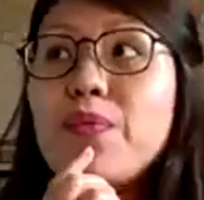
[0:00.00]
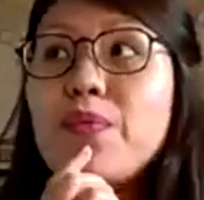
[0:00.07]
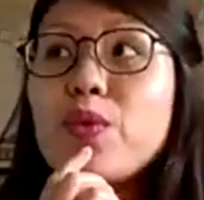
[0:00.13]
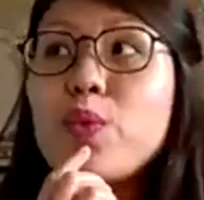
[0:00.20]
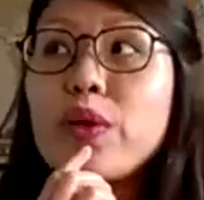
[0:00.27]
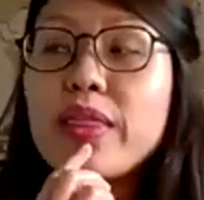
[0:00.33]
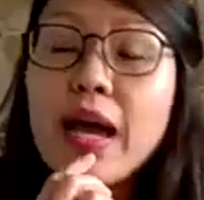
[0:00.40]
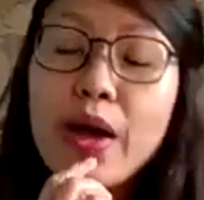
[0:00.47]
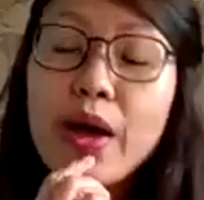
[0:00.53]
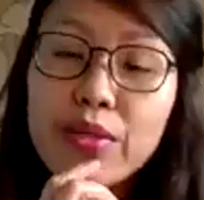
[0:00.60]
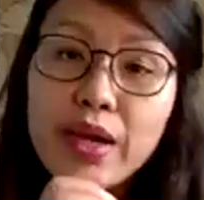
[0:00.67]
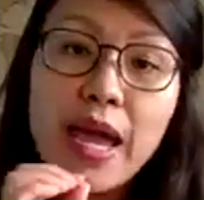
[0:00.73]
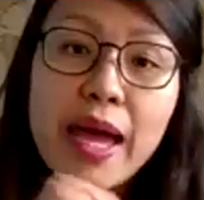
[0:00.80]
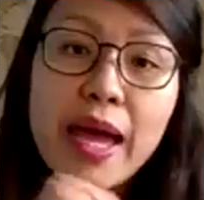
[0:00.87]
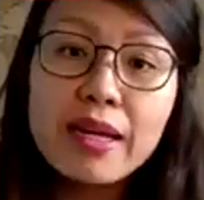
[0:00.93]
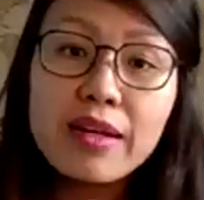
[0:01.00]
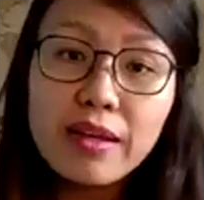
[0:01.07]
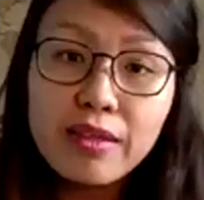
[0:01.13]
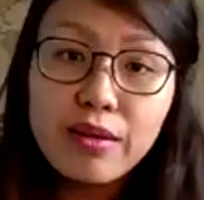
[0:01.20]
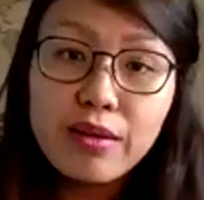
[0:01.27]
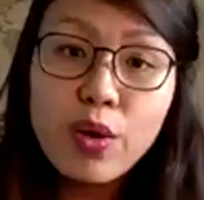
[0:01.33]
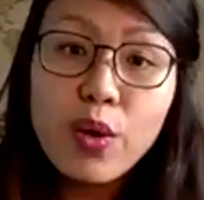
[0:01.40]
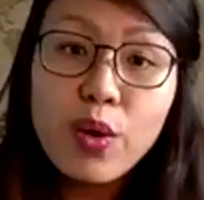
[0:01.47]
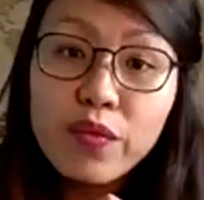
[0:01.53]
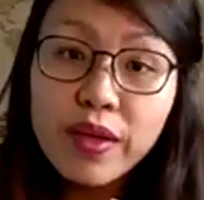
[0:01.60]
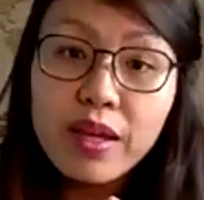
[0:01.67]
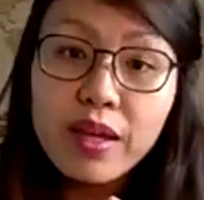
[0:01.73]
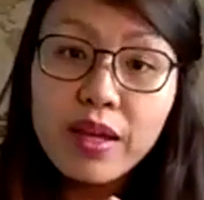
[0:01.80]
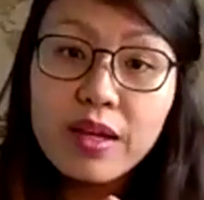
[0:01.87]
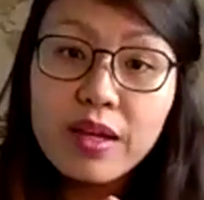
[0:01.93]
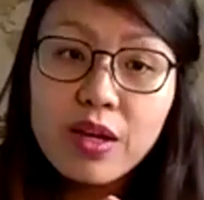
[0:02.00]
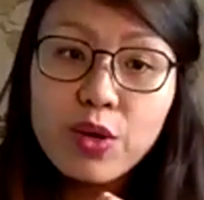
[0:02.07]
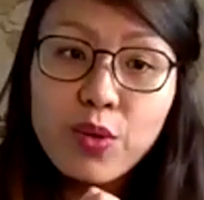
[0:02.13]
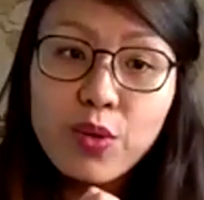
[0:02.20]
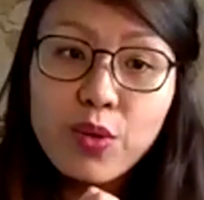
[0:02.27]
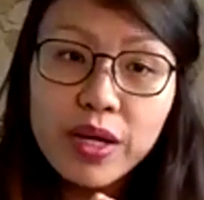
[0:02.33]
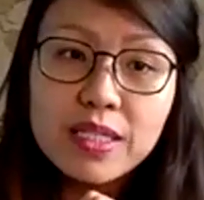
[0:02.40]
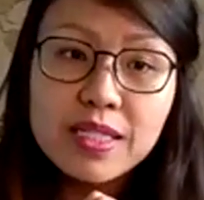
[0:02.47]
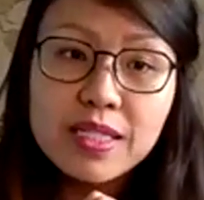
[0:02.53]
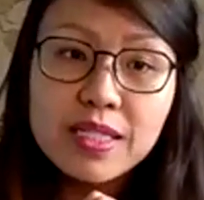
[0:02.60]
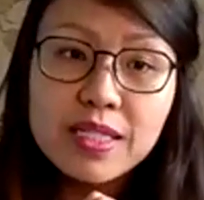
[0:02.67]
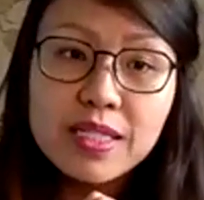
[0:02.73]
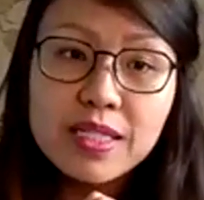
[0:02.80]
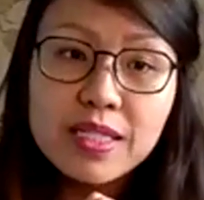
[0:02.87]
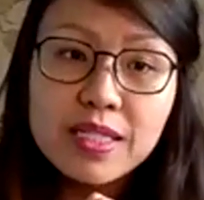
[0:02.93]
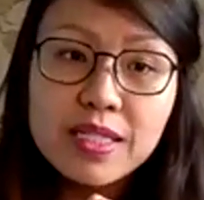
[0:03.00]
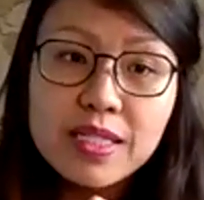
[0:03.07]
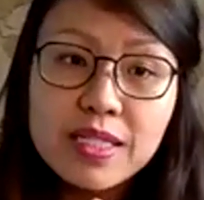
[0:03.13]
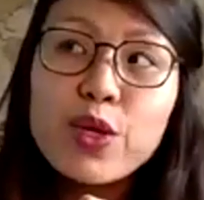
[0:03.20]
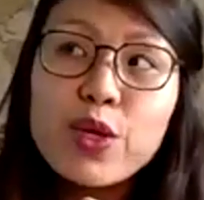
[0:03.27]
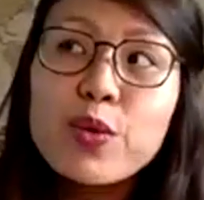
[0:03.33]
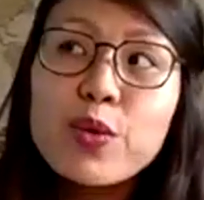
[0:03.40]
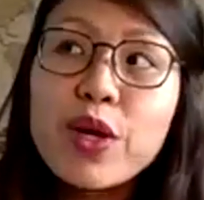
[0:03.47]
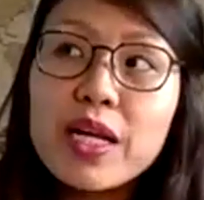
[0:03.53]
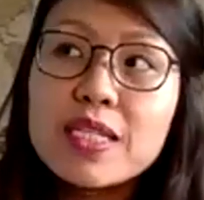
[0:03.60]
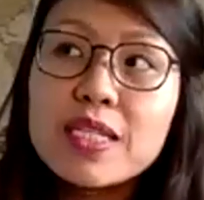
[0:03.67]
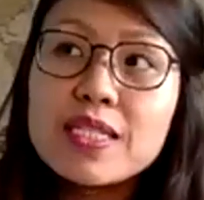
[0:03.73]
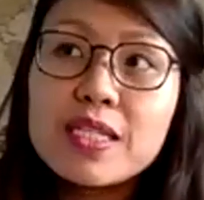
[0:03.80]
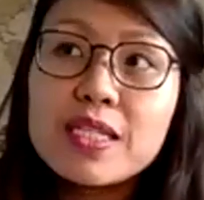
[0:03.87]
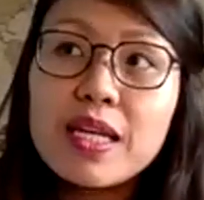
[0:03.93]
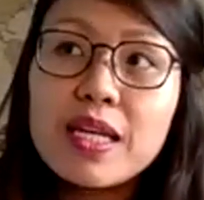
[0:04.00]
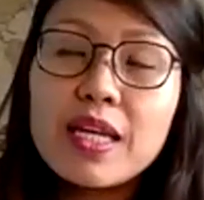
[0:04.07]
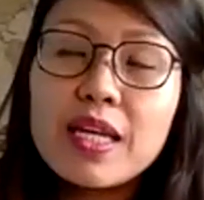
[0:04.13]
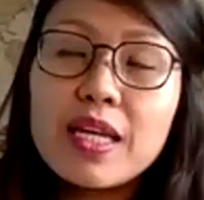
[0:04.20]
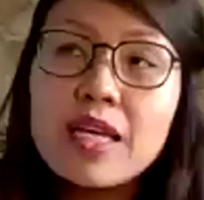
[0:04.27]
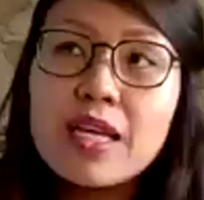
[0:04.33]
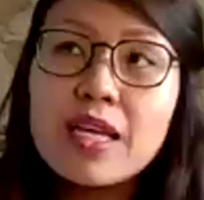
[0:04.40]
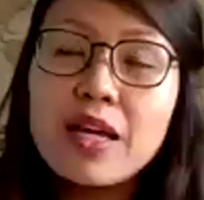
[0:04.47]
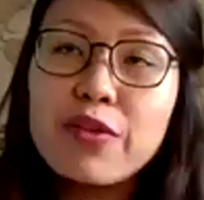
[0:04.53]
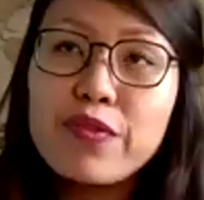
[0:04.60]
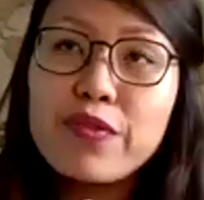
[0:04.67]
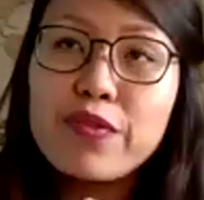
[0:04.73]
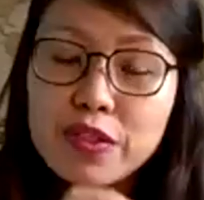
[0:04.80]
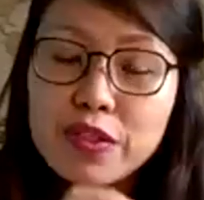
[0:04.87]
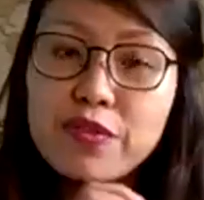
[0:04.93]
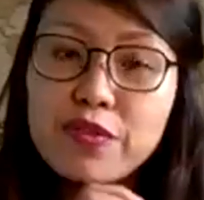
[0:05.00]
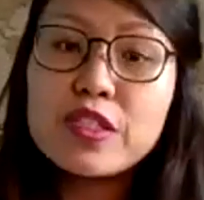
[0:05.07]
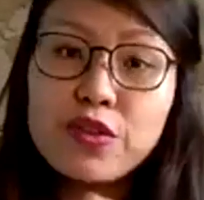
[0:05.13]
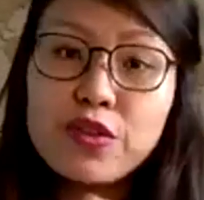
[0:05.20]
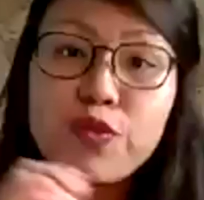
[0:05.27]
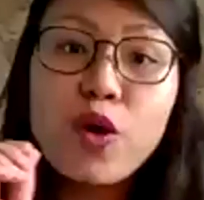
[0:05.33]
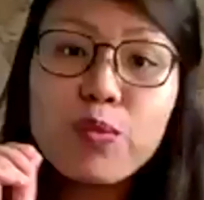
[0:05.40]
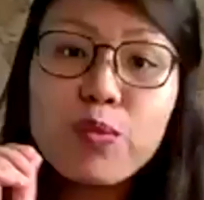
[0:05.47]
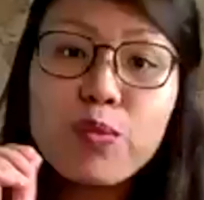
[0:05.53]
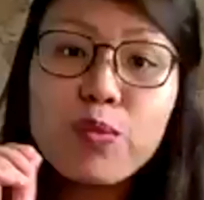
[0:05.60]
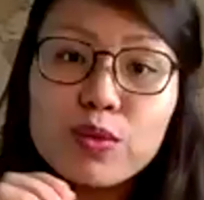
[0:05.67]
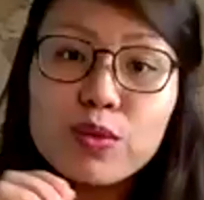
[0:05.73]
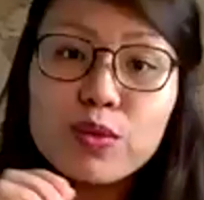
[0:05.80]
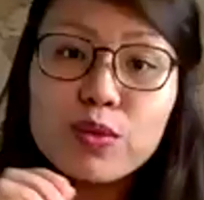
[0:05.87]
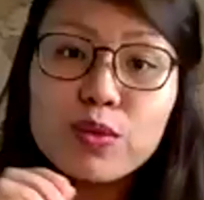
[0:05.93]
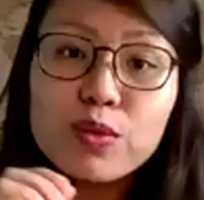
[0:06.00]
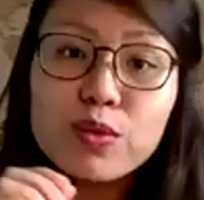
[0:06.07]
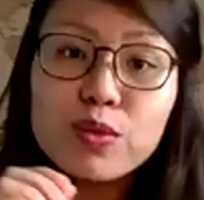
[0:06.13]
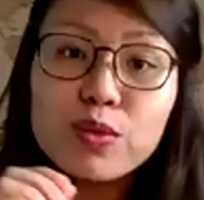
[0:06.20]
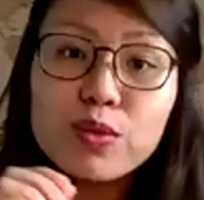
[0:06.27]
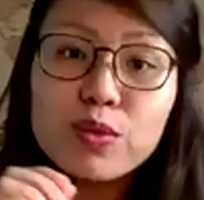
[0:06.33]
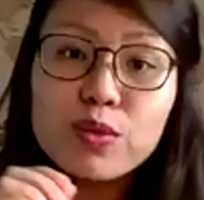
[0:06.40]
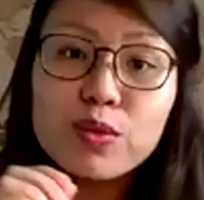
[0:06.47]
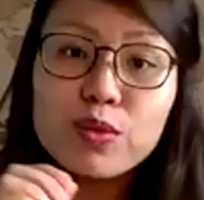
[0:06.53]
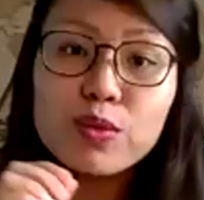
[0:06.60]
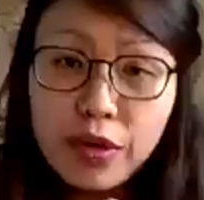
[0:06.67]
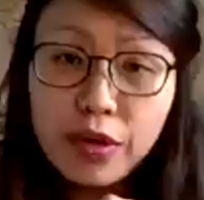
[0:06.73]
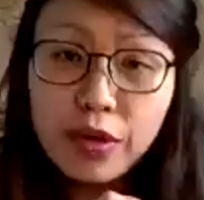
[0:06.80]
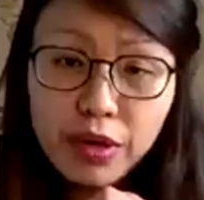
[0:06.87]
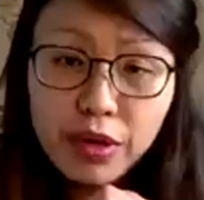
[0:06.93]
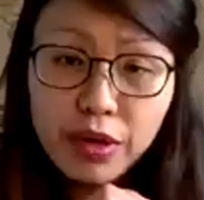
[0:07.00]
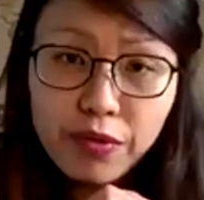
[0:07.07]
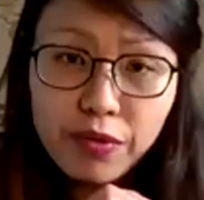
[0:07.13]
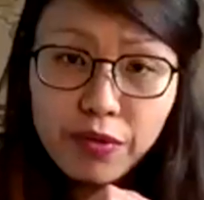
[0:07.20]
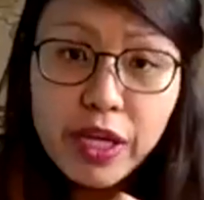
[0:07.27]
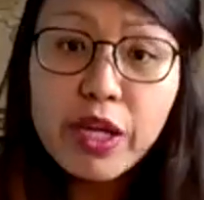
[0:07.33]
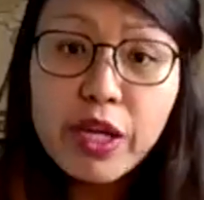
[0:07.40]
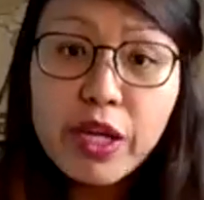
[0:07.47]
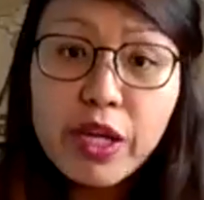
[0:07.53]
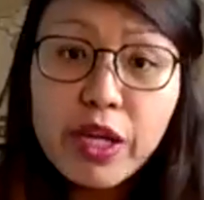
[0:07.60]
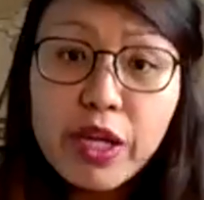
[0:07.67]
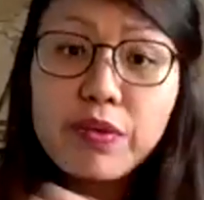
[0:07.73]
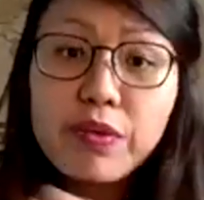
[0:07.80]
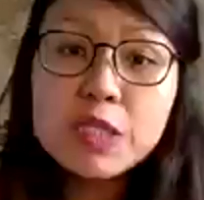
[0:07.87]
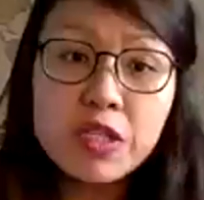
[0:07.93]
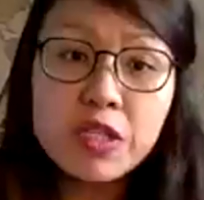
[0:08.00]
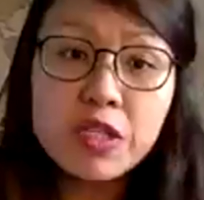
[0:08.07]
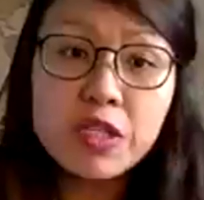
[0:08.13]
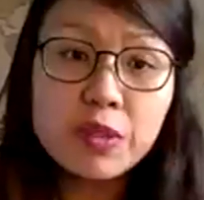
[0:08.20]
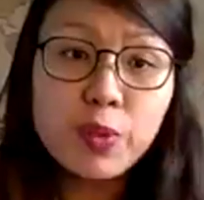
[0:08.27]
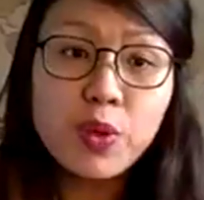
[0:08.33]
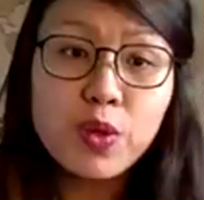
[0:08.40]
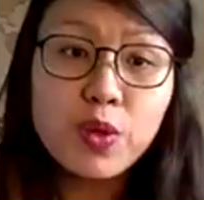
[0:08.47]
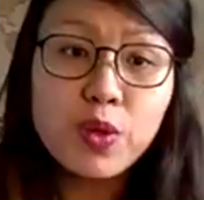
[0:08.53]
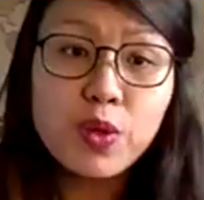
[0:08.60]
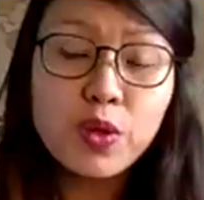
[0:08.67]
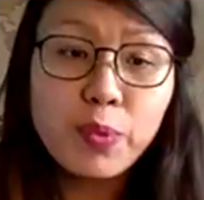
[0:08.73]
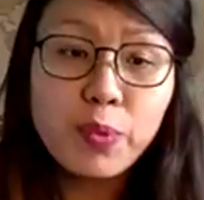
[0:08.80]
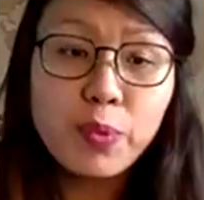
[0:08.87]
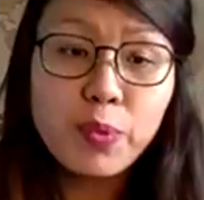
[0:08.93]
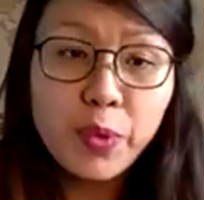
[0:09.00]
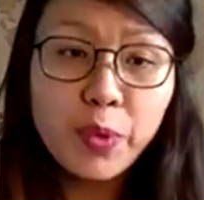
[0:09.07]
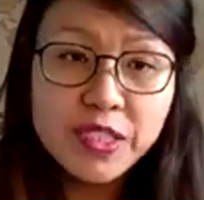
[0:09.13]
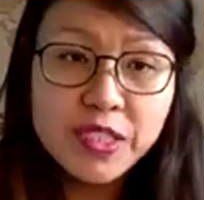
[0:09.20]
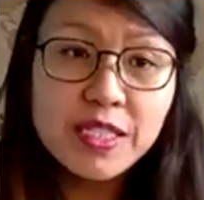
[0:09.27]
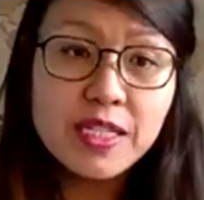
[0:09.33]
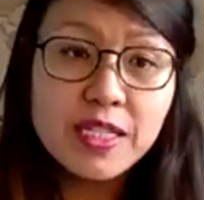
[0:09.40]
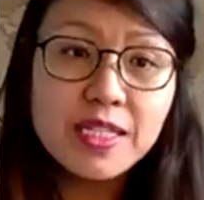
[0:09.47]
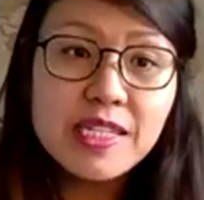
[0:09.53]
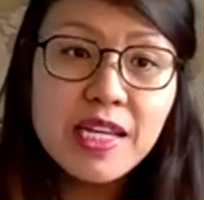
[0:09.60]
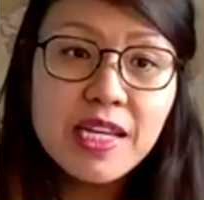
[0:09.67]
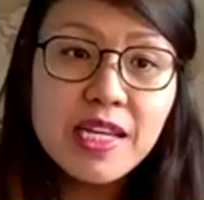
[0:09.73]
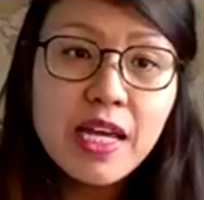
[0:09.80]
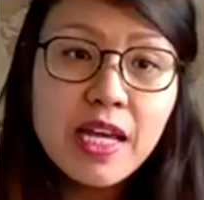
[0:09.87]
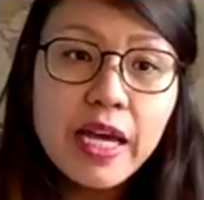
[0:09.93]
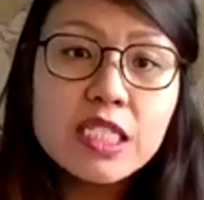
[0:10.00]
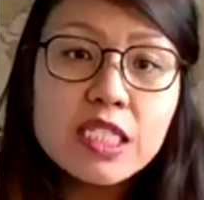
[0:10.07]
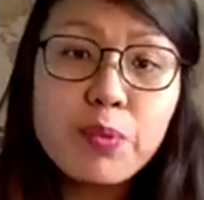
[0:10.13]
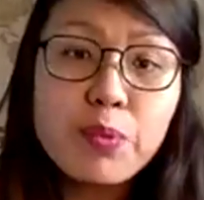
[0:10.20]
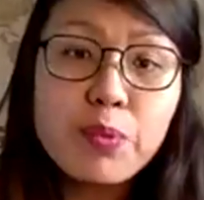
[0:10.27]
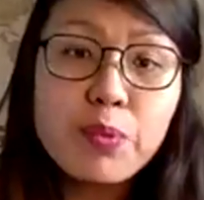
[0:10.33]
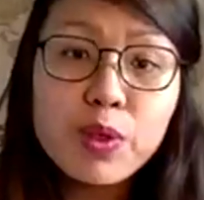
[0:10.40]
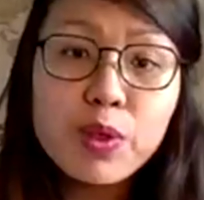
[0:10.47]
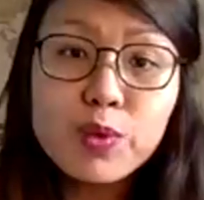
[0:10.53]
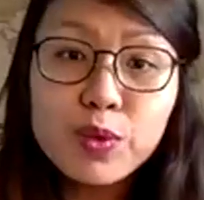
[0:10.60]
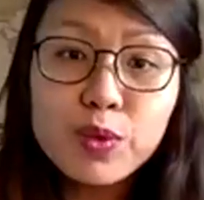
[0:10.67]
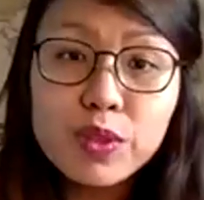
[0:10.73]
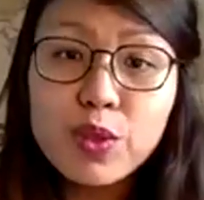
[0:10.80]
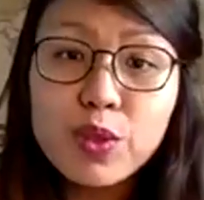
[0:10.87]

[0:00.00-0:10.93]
with how they're handling the COVID crisis, you kind of see, first and foremost, you know, a very irresponsible president and someone who is, you know, at